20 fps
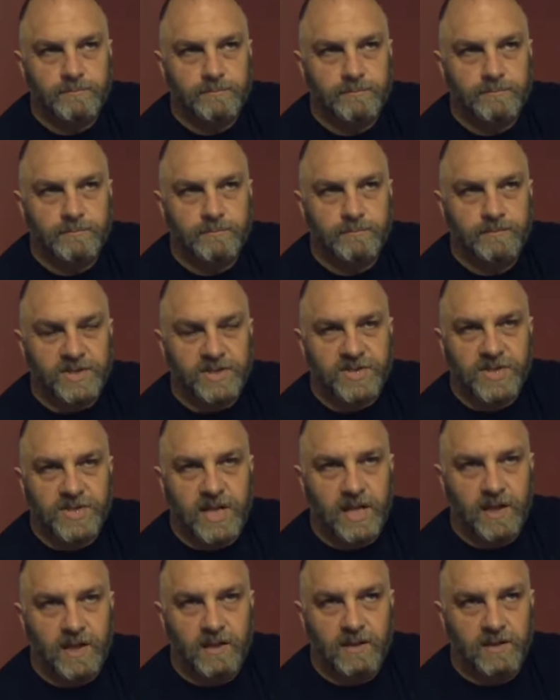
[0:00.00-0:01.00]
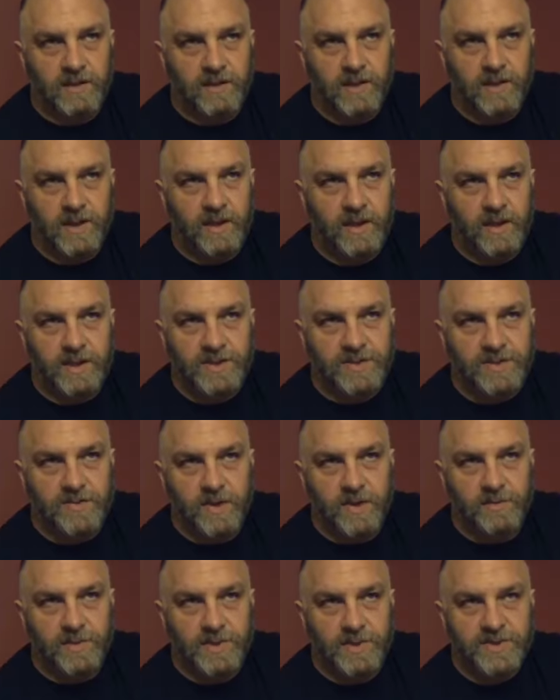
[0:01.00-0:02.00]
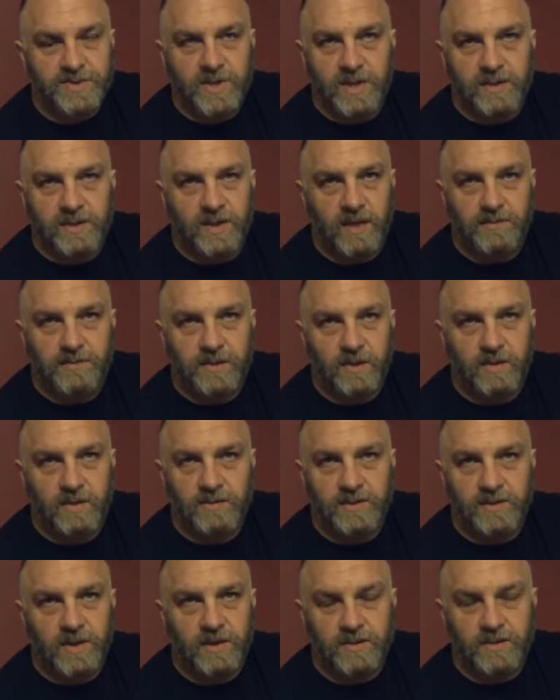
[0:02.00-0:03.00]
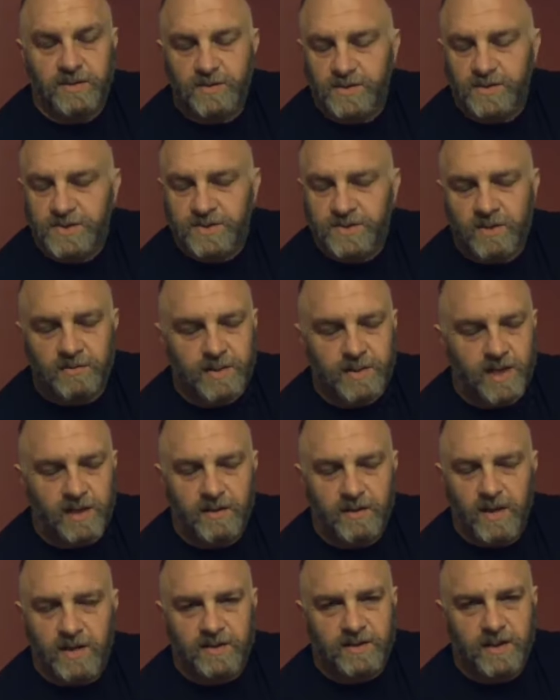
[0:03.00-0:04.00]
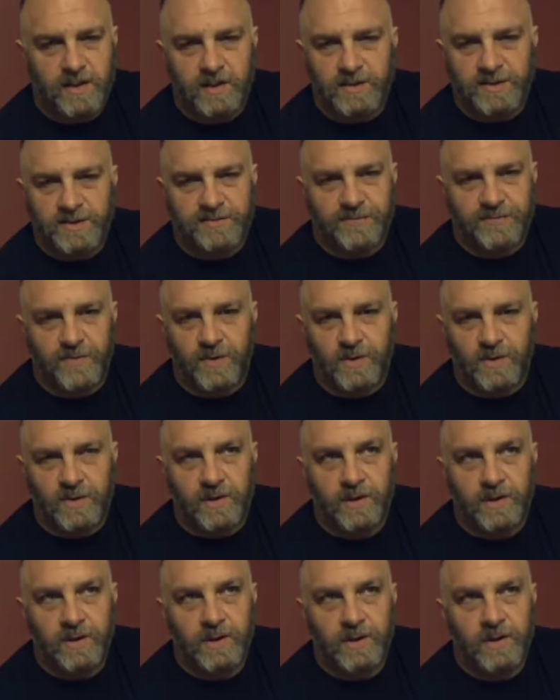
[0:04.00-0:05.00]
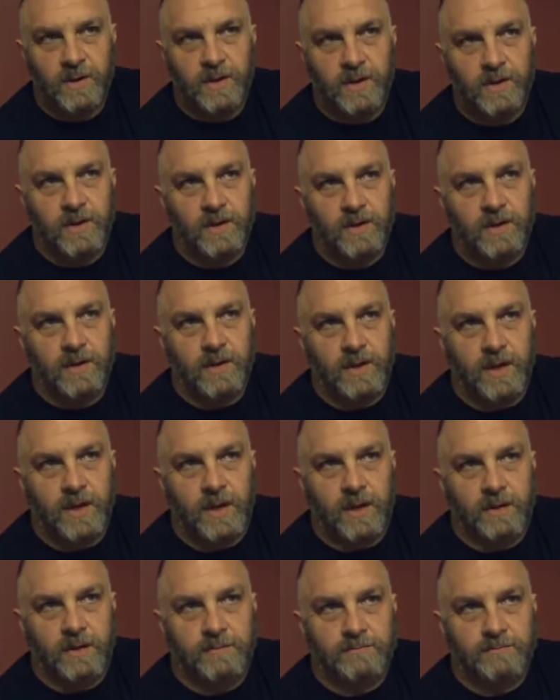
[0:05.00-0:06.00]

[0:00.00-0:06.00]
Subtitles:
But Shane and his group at Strength Depot do so many great things for the